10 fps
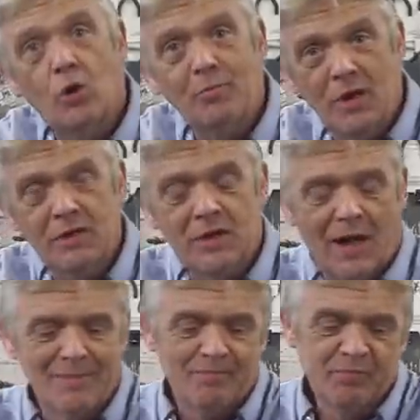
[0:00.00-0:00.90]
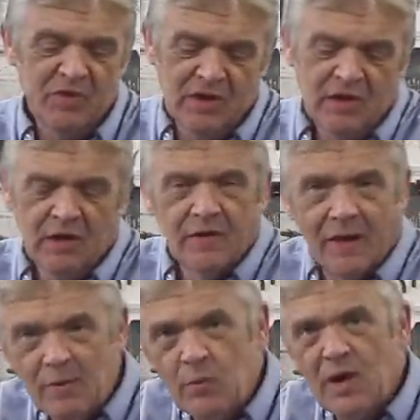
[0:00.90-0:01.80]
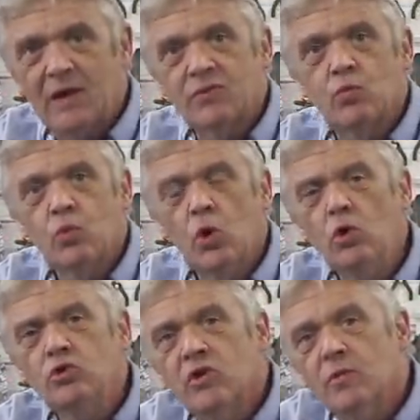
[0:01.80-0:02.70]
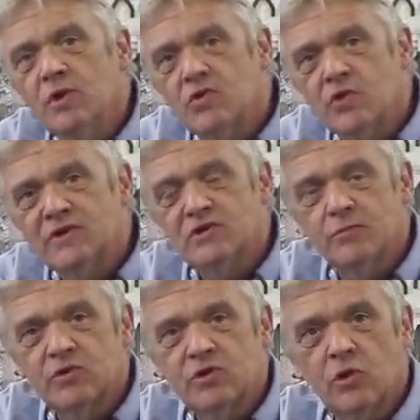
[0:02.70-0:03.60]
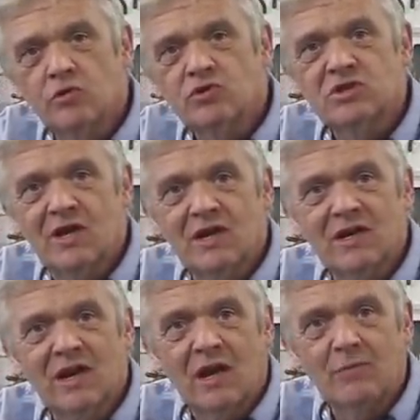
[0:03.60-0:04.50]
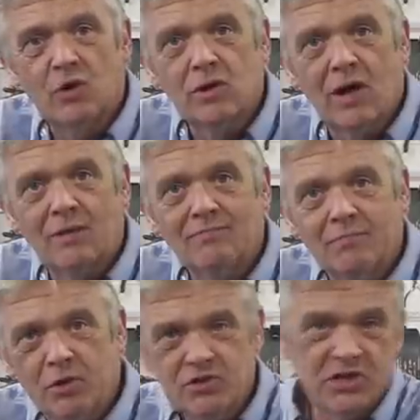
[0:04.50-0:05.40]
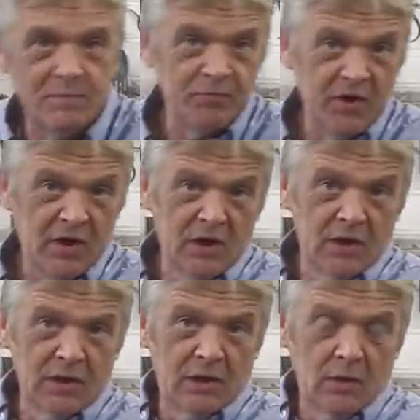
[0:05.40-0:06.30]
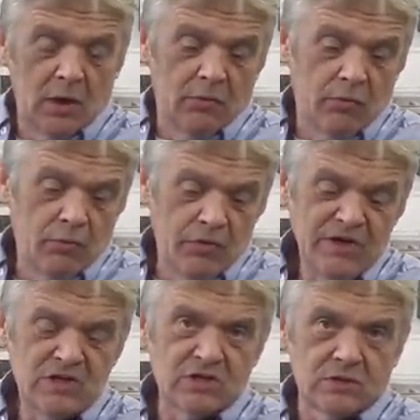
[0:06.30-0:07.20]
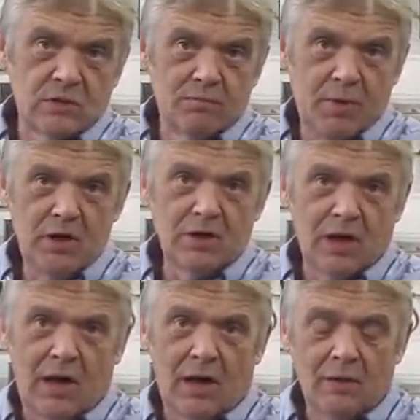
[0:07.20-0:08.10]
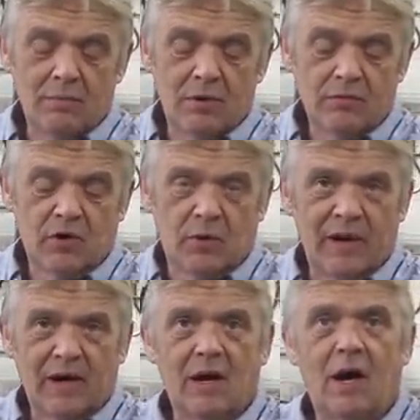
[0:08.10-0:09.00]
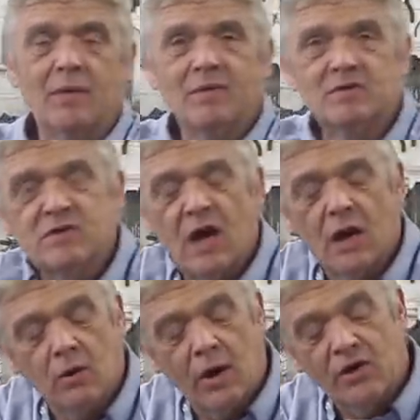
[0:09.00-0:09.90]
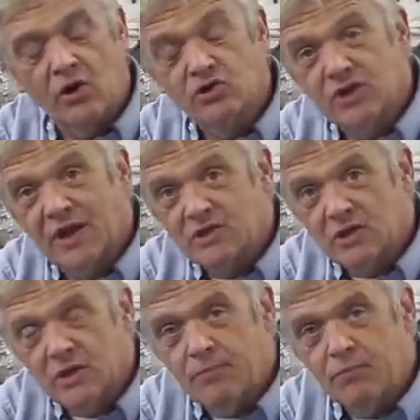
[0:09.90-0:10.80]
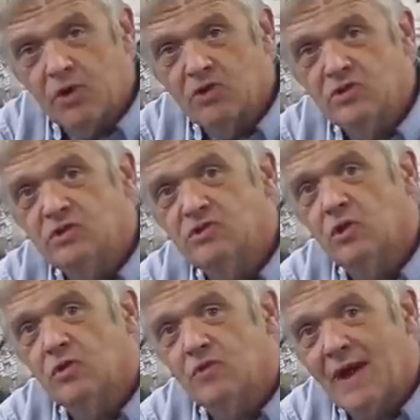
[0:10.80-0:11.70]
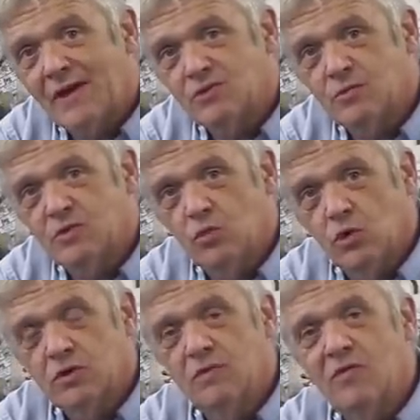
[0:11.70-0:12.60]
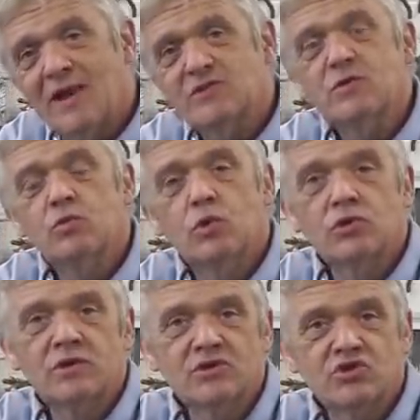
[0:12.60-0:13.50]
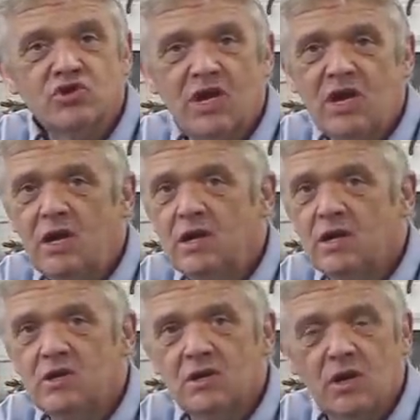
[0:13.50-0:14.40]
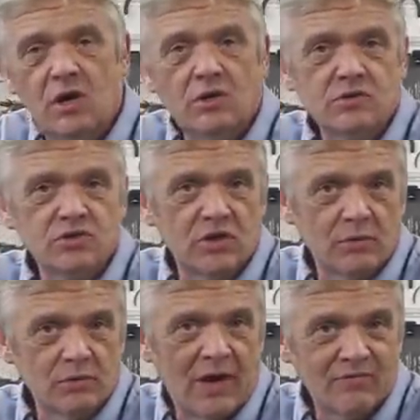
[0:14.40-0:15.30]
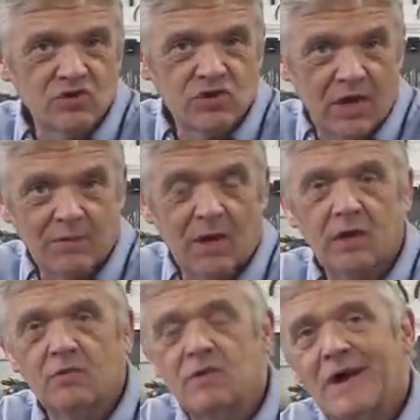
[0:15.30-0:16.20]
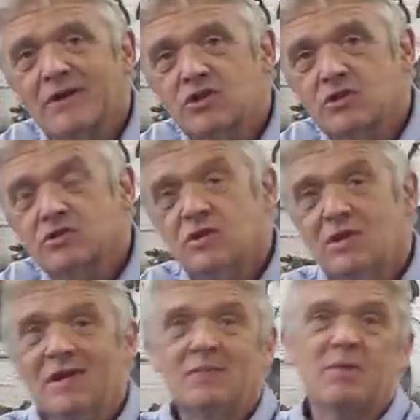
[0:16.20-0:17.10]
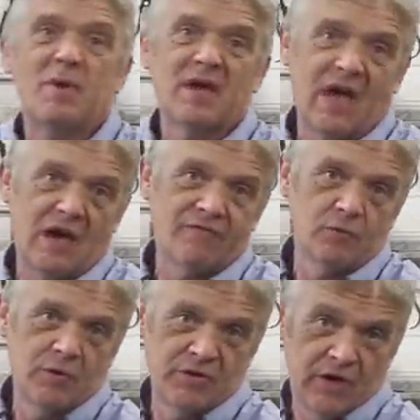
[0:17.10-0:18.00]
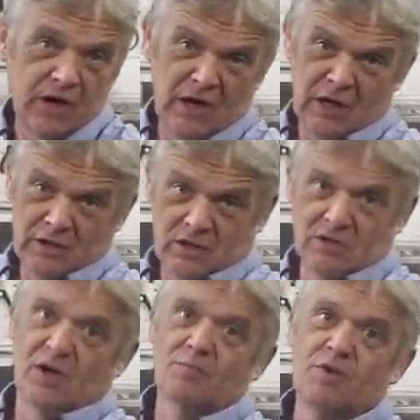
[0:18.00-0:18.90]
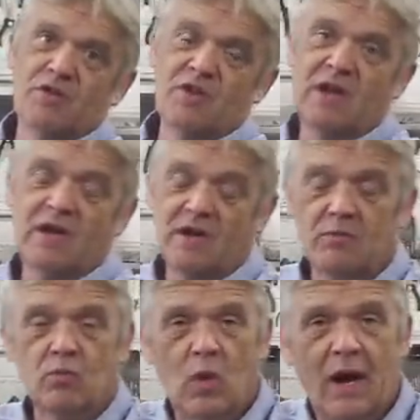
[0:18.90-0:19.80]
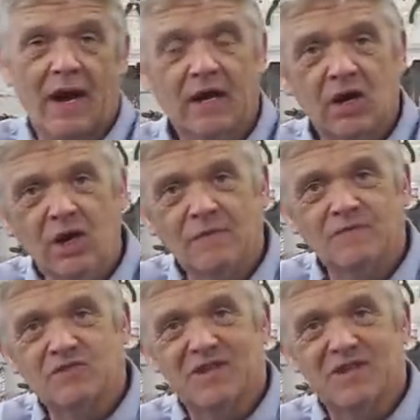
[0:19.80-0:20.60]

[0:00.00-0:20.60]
or burnt lime. Then when we add water, we create something called slaked lime or lime putty. Now, this Burnt lime, the quick lime, is uh, quite caustic actually because you saw the reaction with water. It reacts with water in your skin, in your lungs, and it will have the same kind of reaction. So you need to be a bit careful with it. Don't go breathing it in and wear gloves,